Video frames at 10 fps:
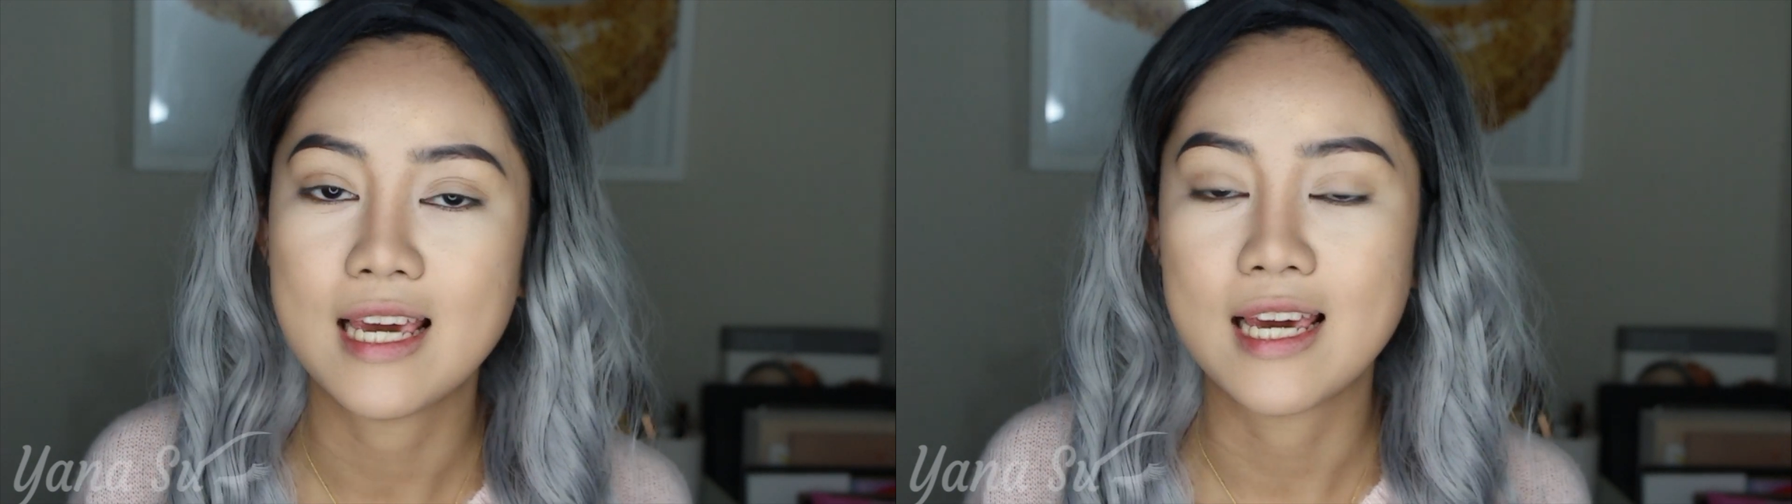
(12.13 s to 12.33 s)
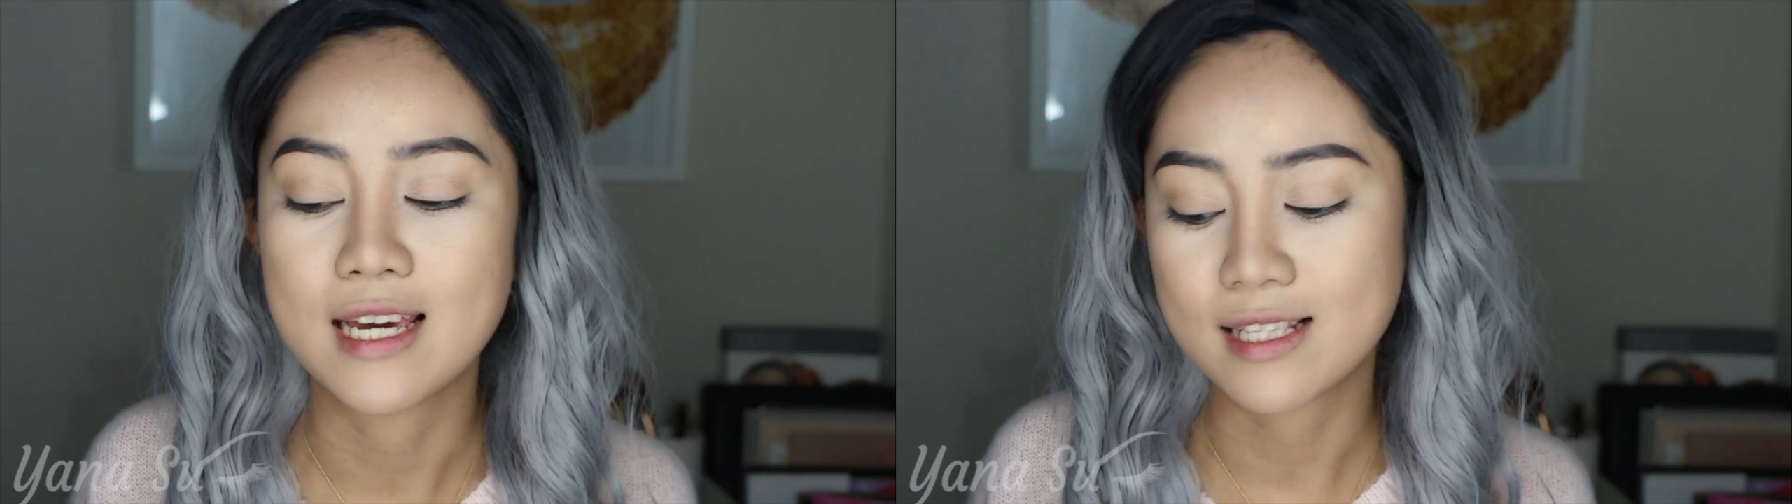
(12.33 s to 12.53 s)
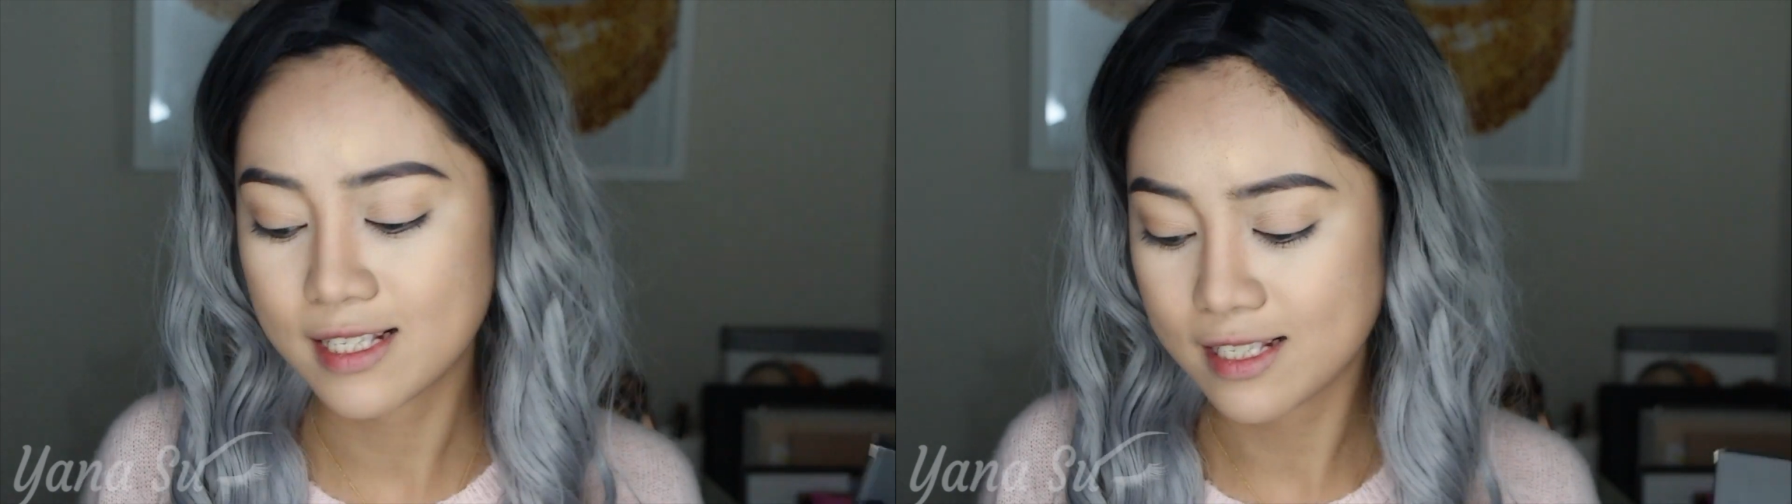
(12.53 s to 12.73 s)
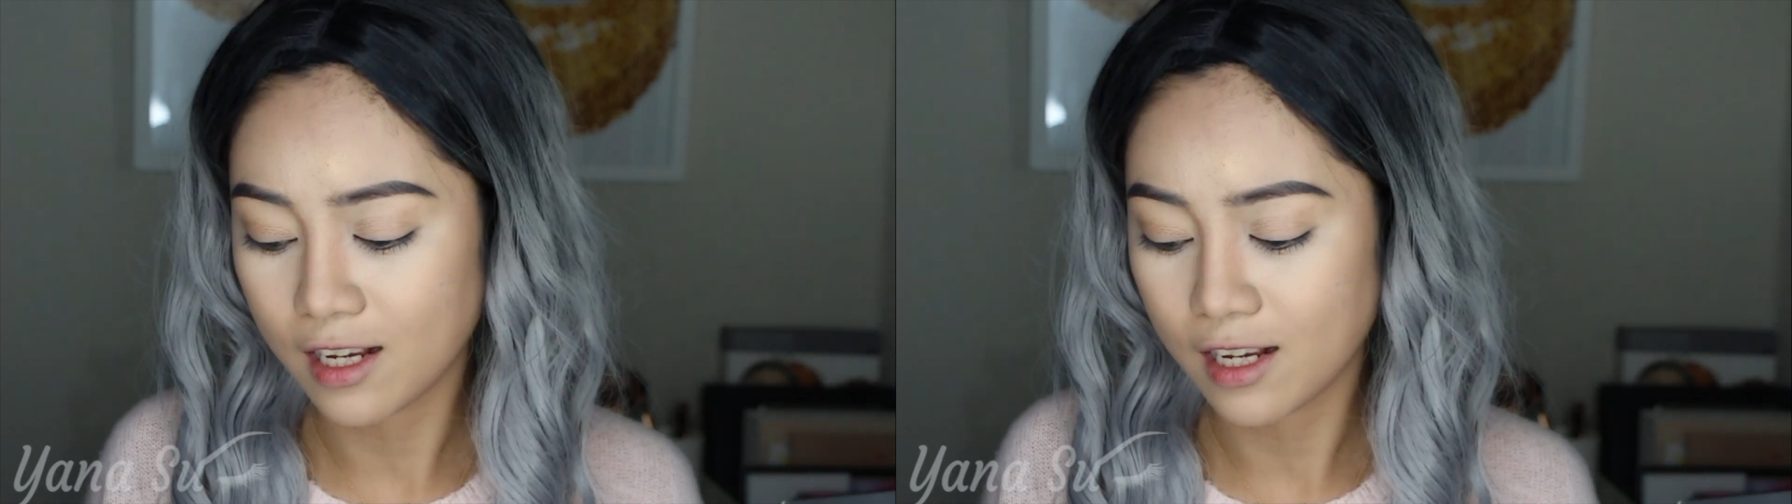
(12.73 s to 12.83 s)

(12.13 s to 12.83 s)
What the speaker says: its